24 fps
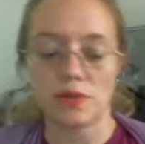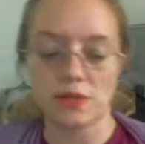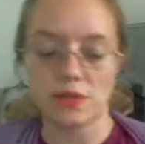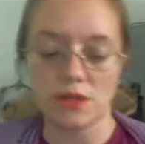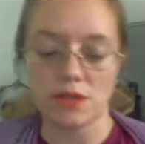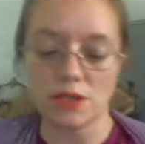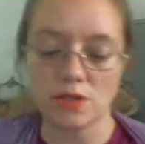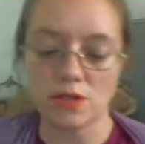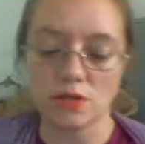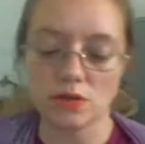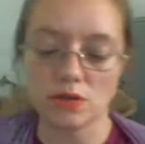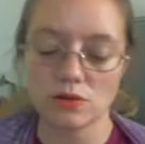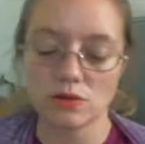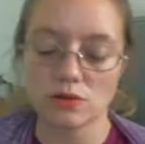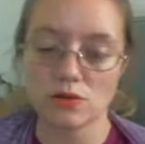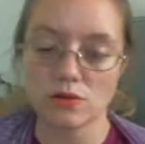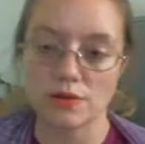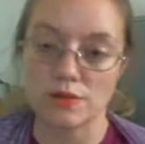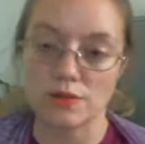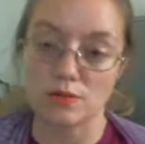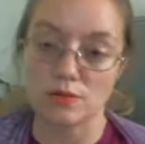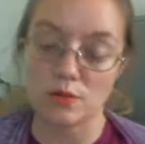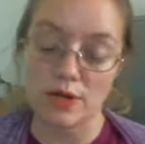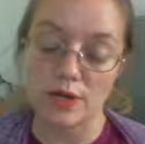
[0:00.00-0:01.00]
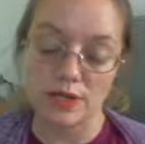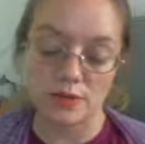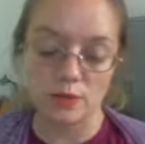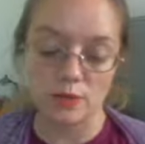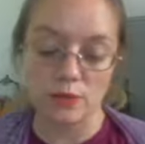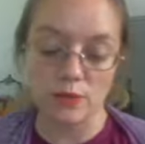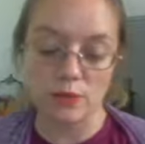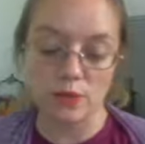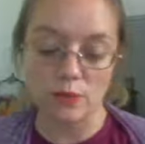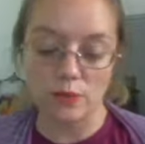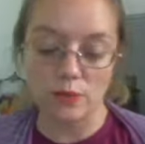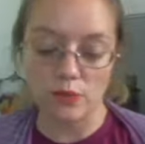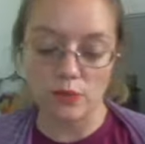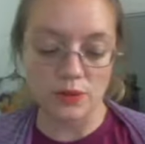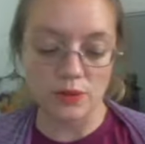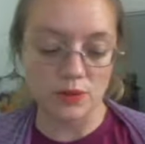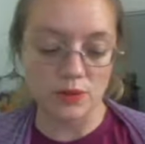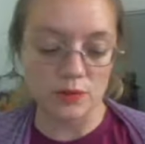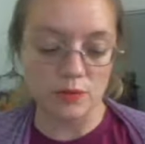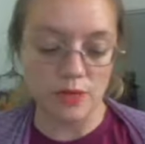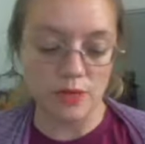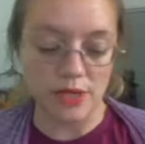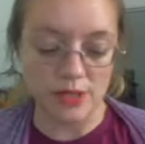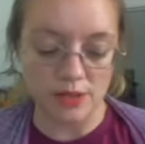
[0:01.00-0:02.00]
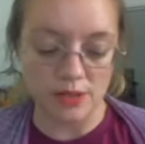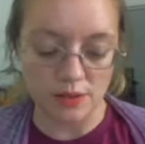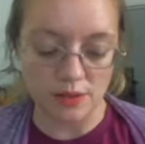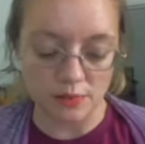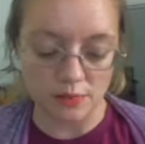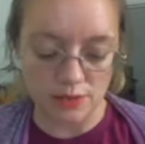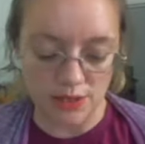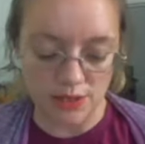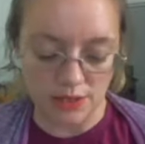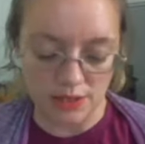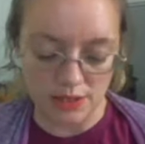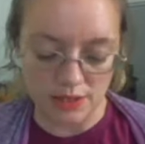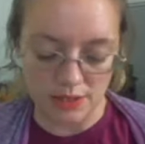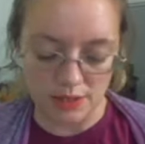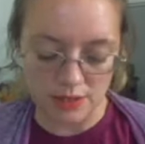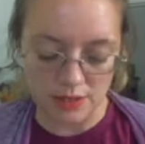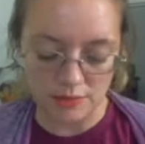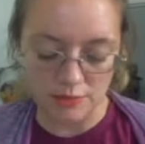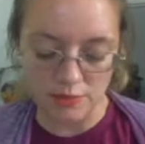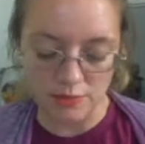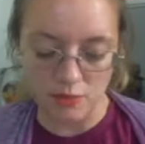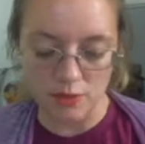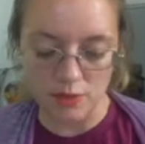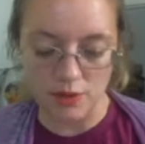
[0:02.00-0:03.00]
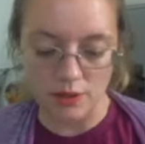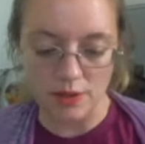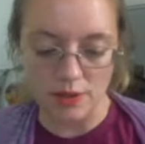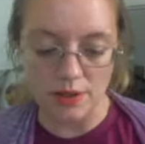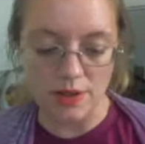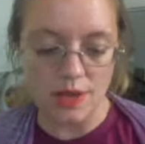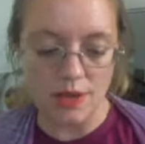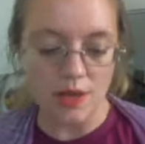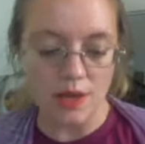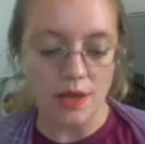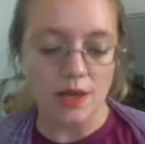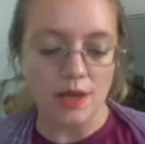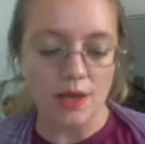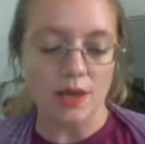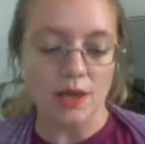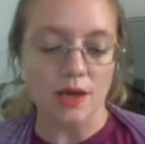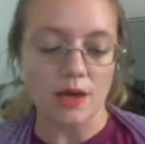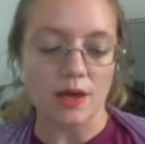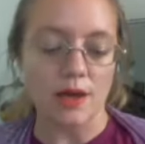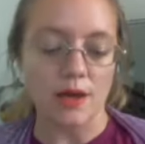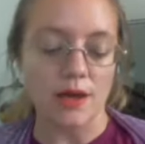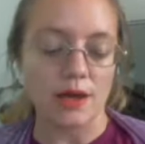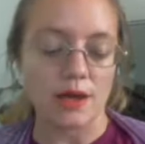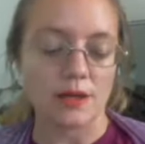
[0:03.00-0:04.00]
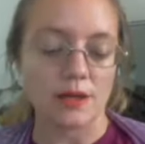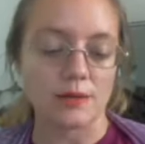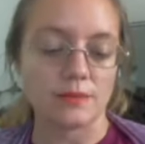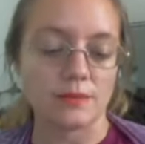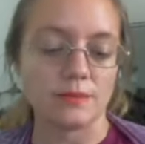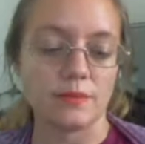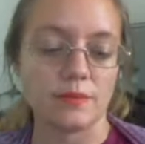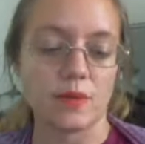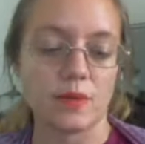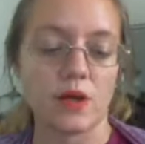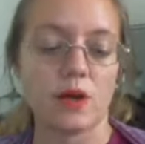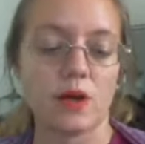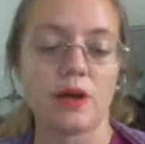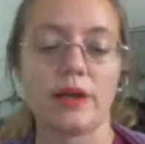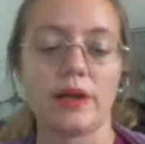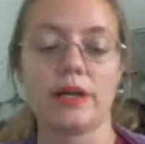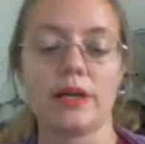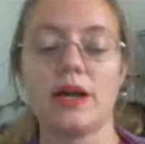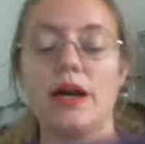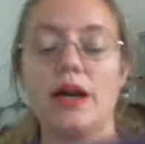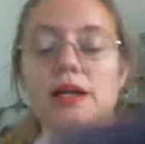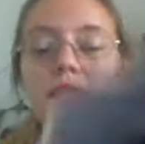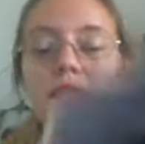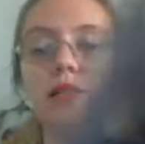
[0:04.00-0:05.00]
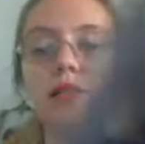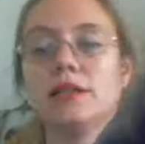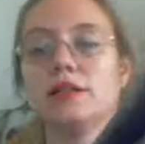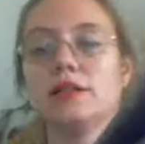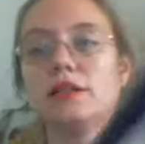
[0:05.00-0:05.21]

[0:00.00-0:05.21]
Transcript: and teachers and random people that you might end up needing a gift for. Um, our iconic